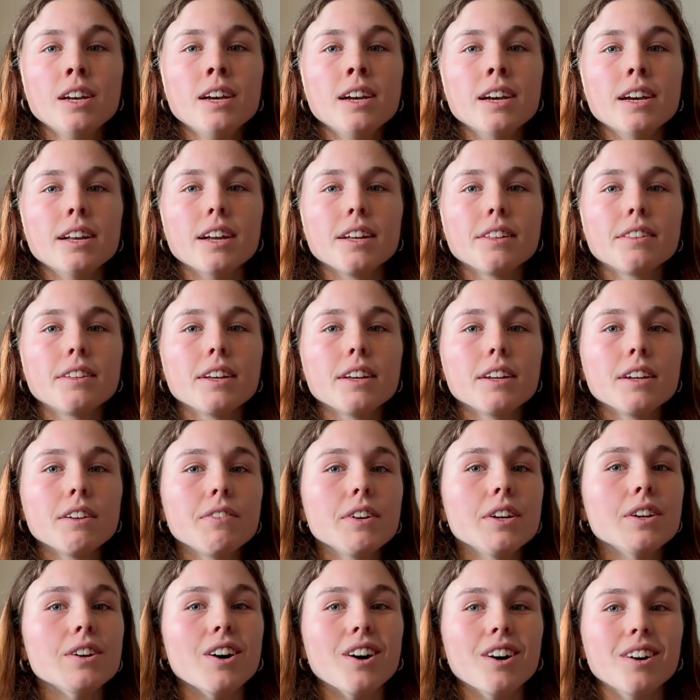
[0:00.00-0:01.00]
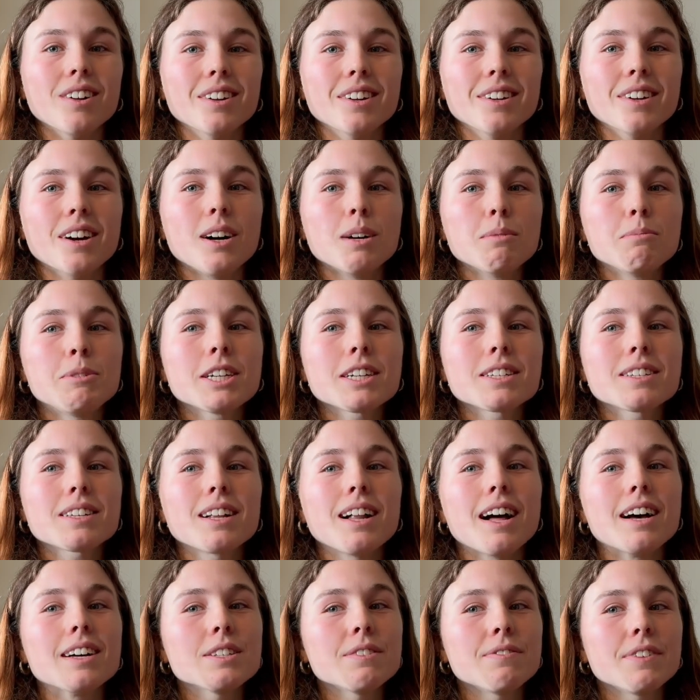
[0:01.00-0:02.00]
and at the end of it all, an object's
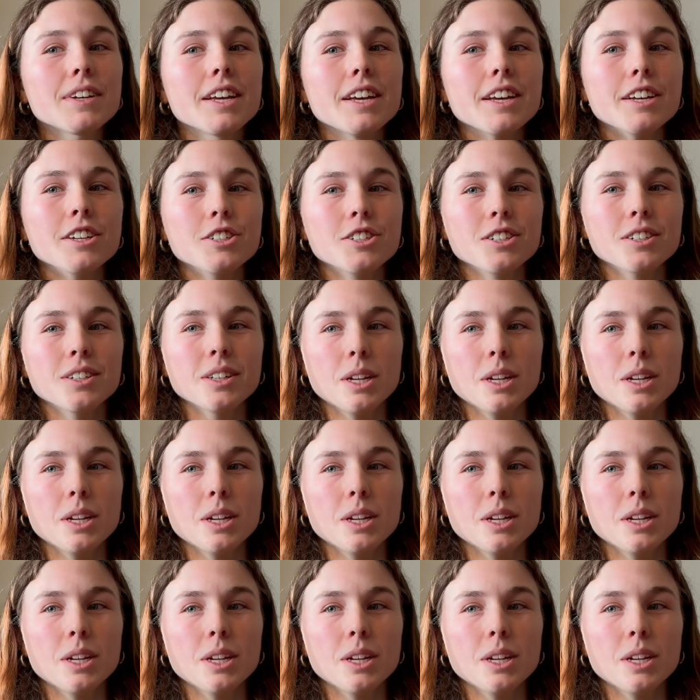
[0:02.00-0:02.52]
classification